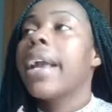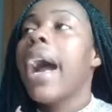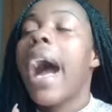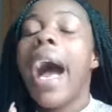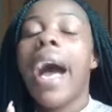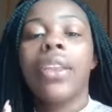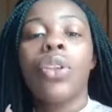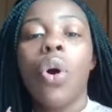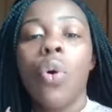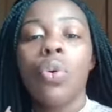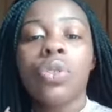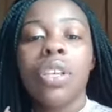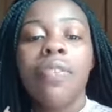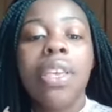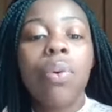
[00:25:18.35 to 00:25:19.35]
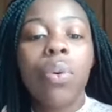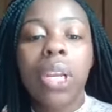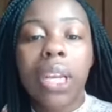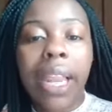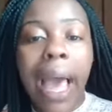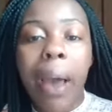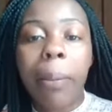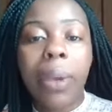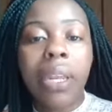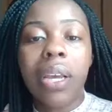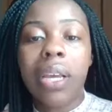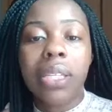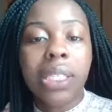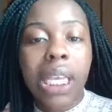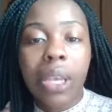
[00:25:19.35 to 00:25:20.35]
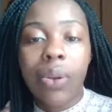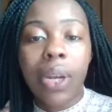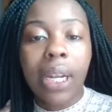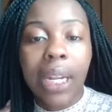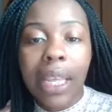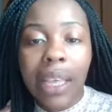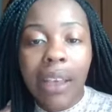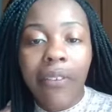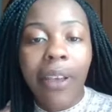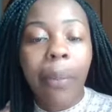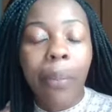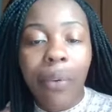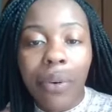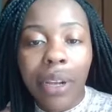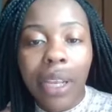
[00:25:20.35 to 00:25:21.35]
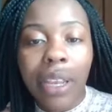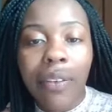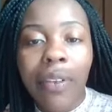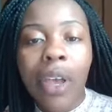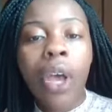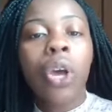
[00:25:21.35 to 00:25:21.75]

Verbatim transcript: God knows that he will allow me to continue to live and breathe